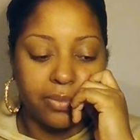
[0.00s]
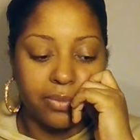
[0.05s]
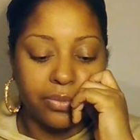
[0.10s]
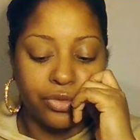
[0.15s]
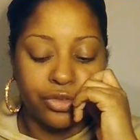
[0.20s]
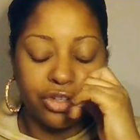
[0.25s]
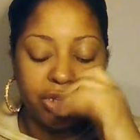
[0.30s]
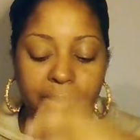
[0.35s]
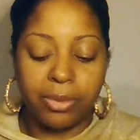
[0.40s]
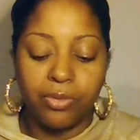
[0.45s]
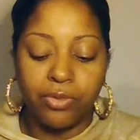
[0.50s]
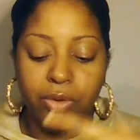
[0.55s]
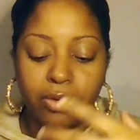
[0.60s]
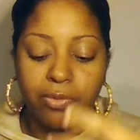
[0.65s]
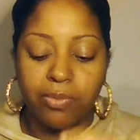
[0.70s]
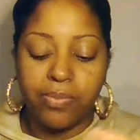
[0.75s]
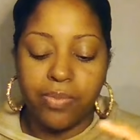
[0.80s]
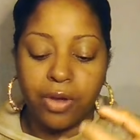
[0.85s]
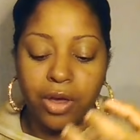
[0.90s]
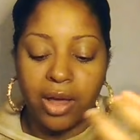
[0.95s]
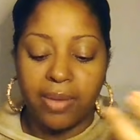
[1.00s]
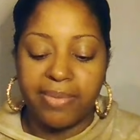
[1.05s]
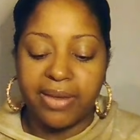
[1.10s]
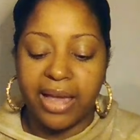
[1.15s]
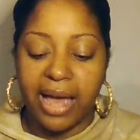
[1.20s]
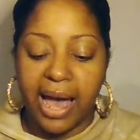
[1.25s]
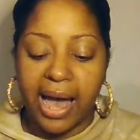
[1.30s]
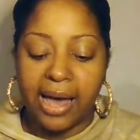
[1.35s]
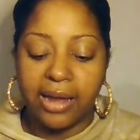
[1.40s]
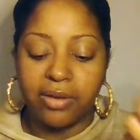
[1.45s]
Some of you are coming
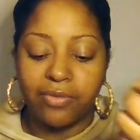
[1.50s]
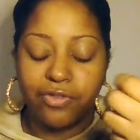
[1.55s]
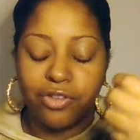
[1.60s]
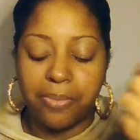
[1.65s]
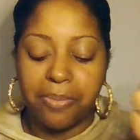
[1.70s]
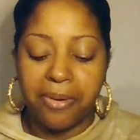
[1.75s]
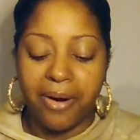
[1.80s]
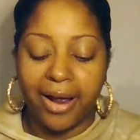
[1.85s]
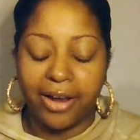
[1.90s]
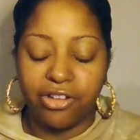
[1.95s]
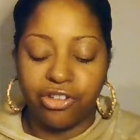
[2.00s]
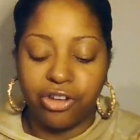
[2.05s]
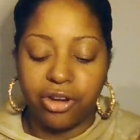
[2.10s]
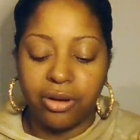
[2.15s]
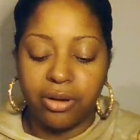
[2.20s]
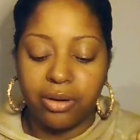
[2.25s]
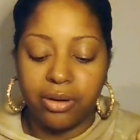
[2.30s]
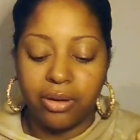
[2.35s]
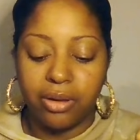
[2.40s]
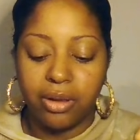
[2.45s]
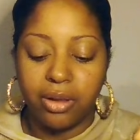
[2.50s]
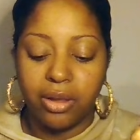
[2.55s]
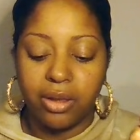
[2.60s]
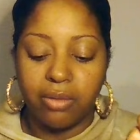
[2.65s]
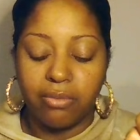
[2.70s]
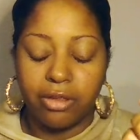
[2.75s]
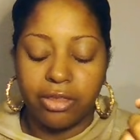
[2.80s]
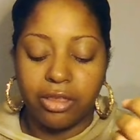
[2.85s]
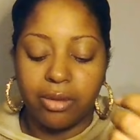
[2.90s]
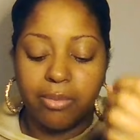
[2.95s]
out of depression
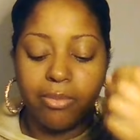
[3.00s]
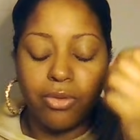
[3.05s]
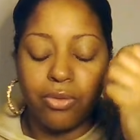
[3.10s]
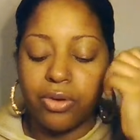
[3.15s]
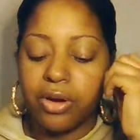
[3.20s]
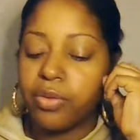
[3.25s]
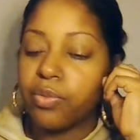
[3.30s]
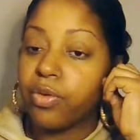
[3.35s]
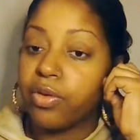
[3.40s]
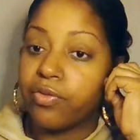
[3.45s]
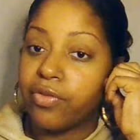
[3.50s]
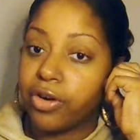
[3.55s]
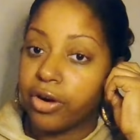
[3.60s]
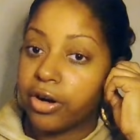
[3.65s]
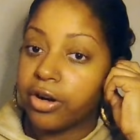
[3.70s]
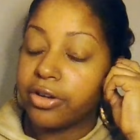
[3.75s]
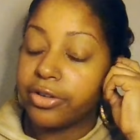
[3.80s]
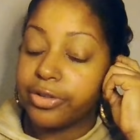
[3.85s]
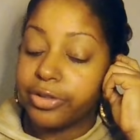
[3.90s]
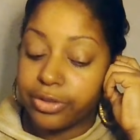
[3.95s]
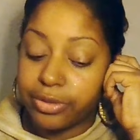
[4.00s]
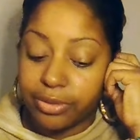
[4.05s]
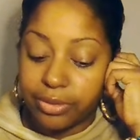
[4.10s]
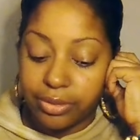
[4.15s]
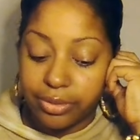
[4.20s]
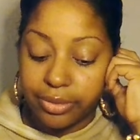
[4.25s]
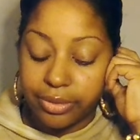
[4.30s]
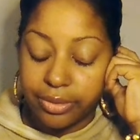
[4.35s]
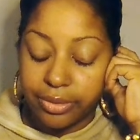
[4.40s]
with the moon in reverse.